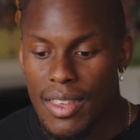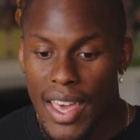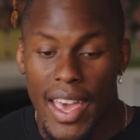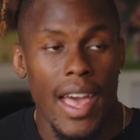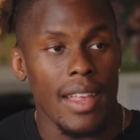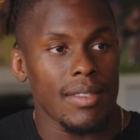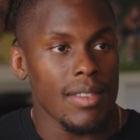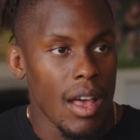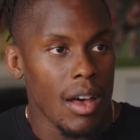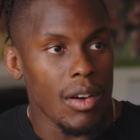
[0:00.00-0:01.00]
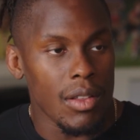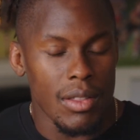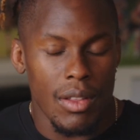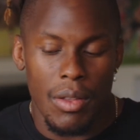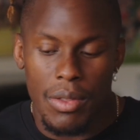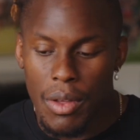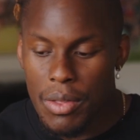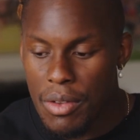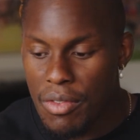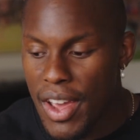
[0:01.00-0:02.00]
get a head start
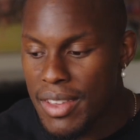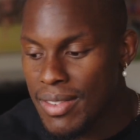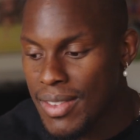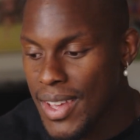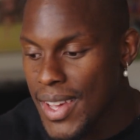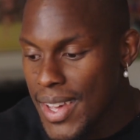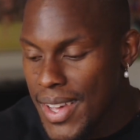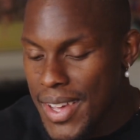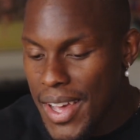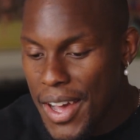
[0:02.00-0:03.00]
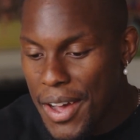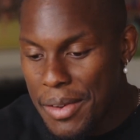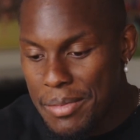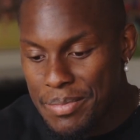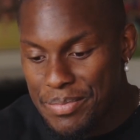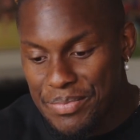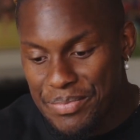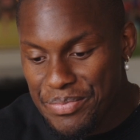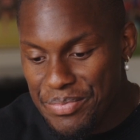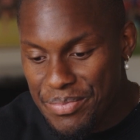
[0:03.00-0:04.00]
on the rest.
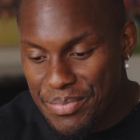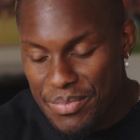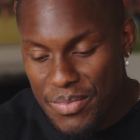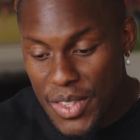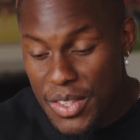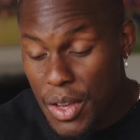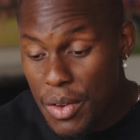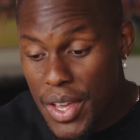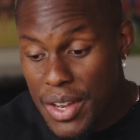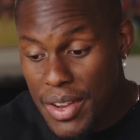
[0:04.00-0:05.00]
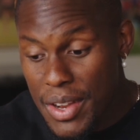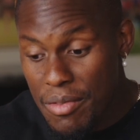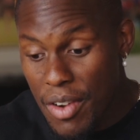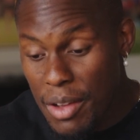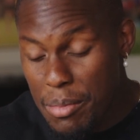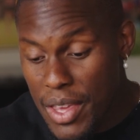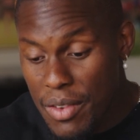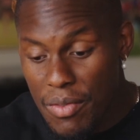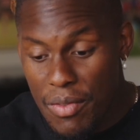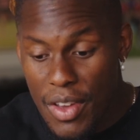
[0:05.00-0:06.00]
So in
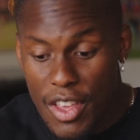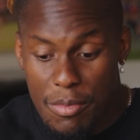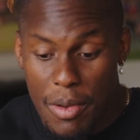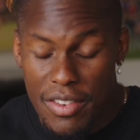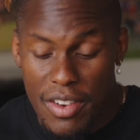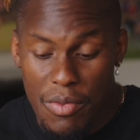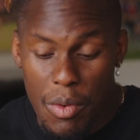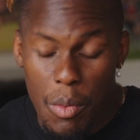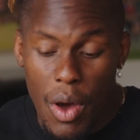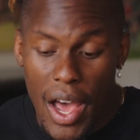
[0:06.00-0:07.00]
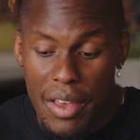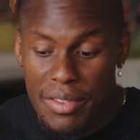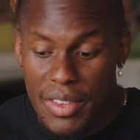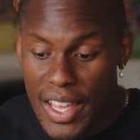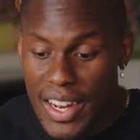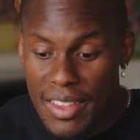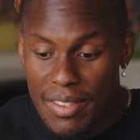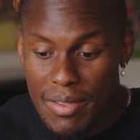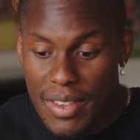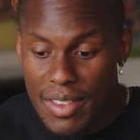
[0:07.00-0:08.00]
rugby, especially from what I've seen,
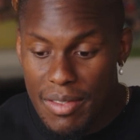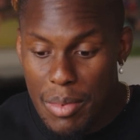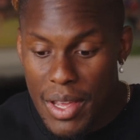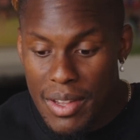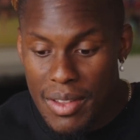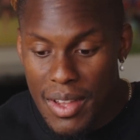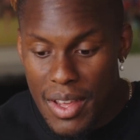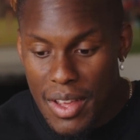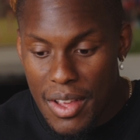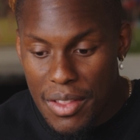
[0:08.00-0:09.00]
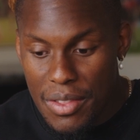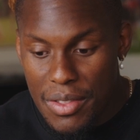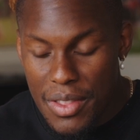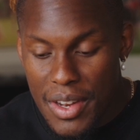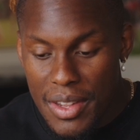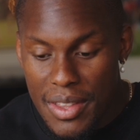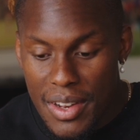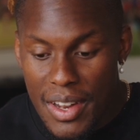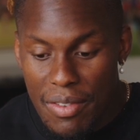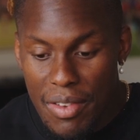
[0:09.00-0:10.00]
has been the
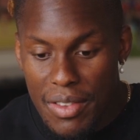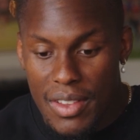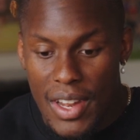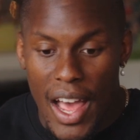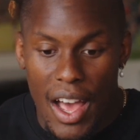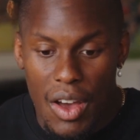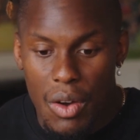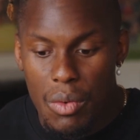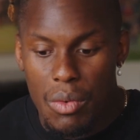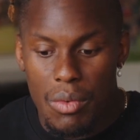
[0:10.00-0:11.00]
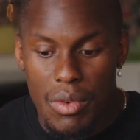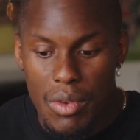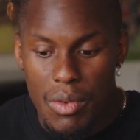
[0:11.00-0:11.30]
difference in how